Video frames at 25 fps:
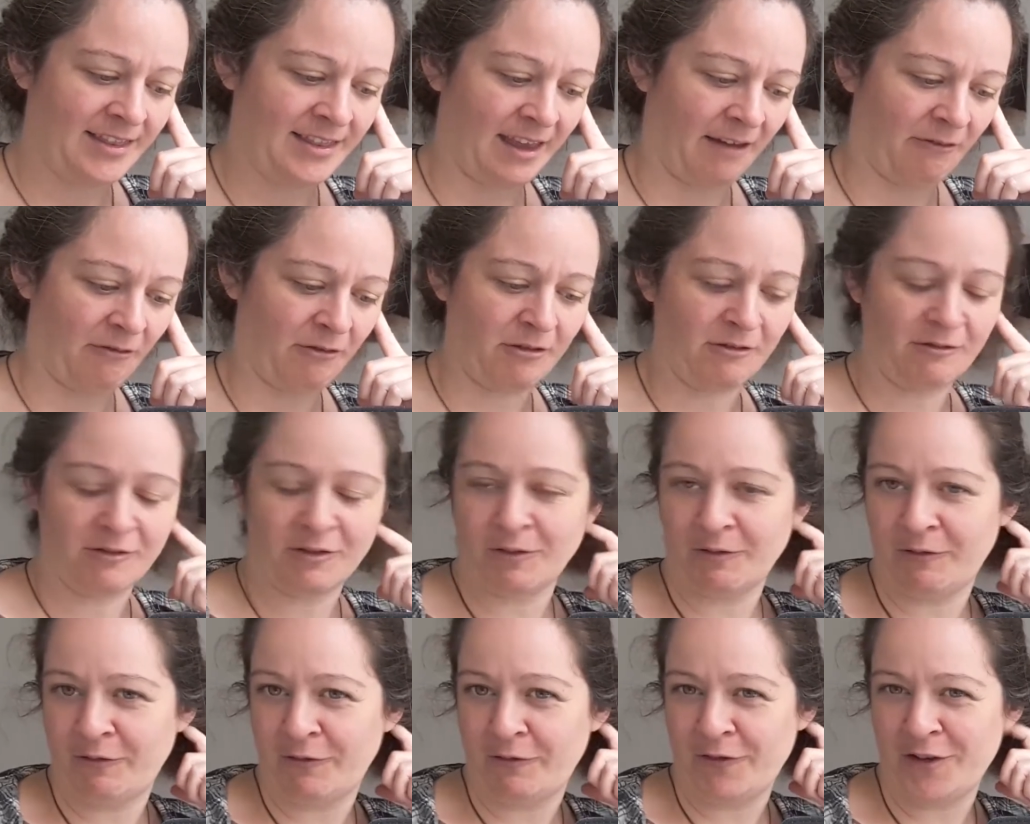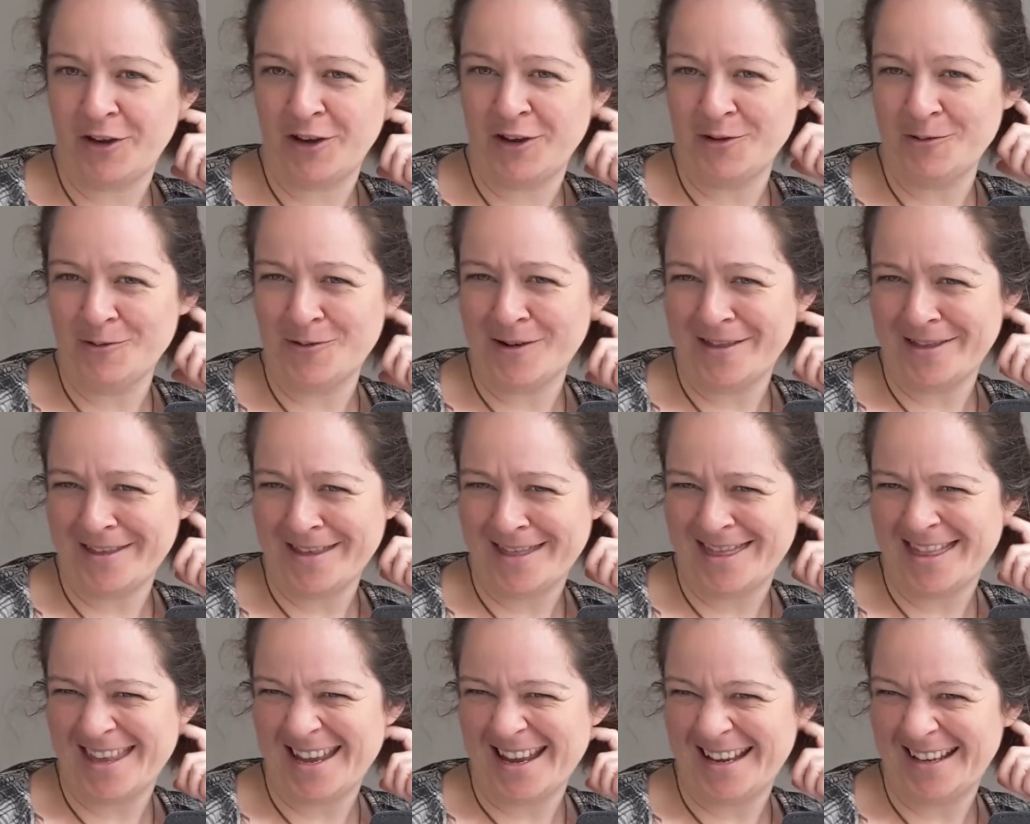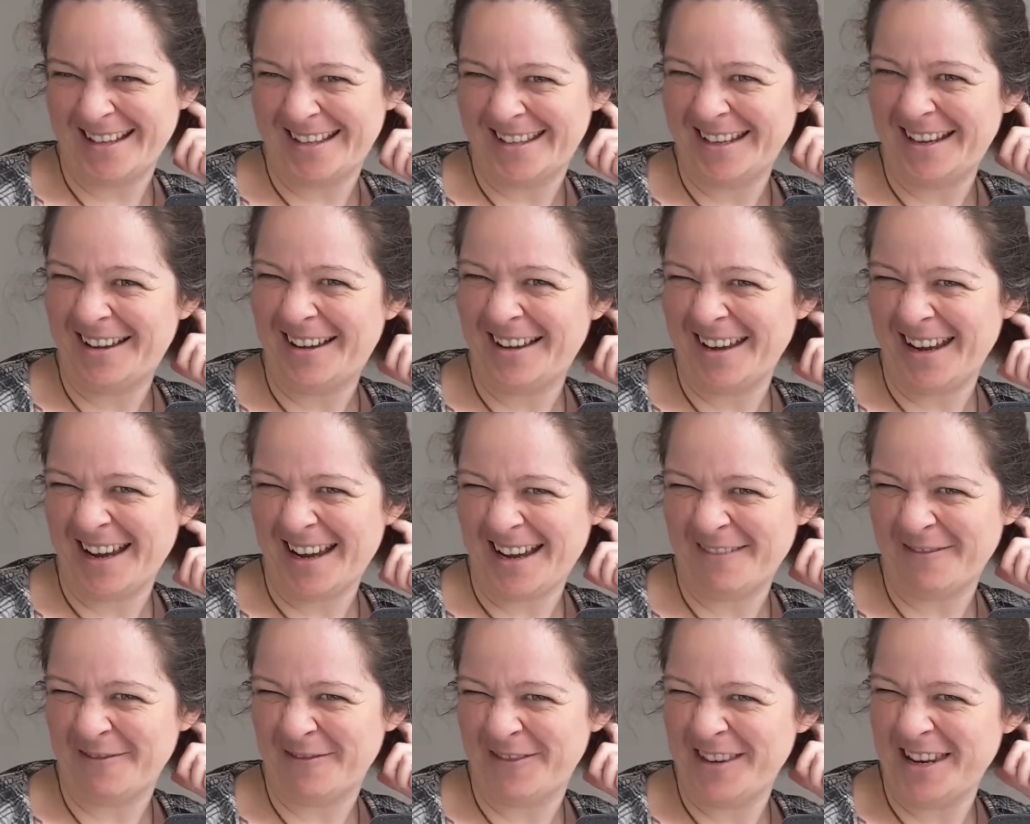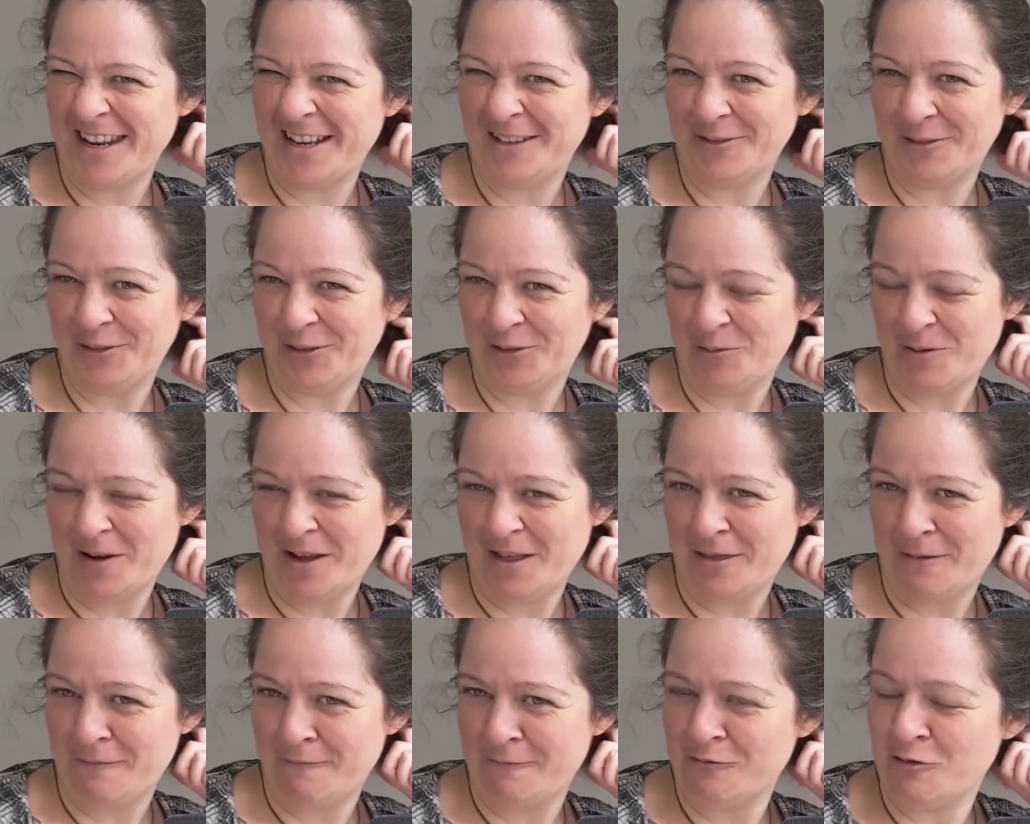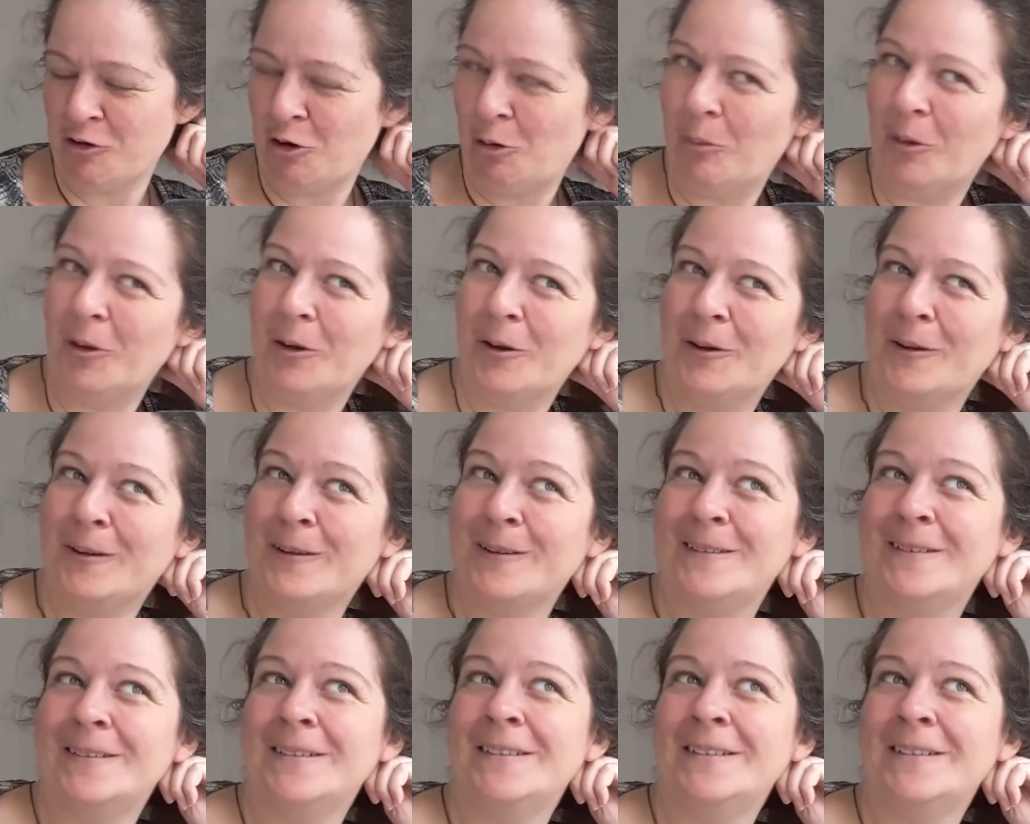there are a few other things that I have niggles with from I